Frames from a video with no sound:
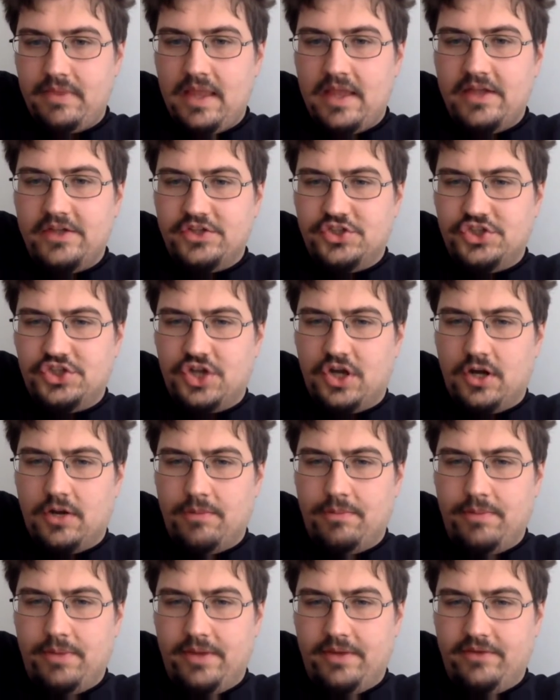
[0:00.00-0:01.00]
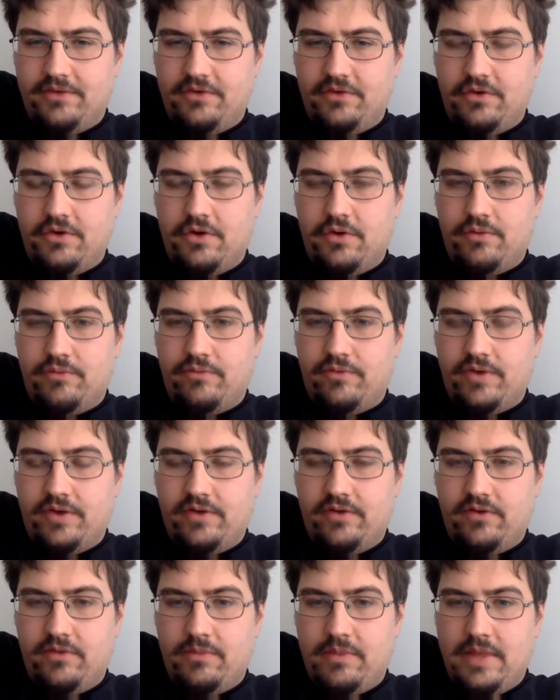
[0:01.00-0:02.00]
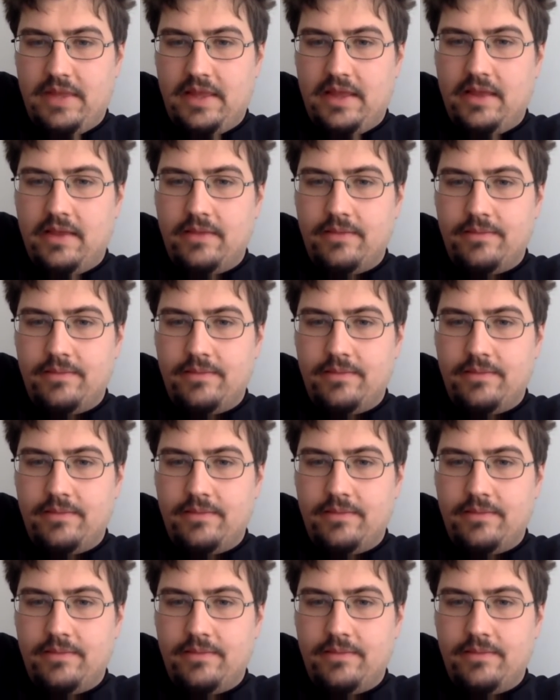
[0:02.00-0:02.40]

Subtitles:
as sharp as you'd hope for it to be.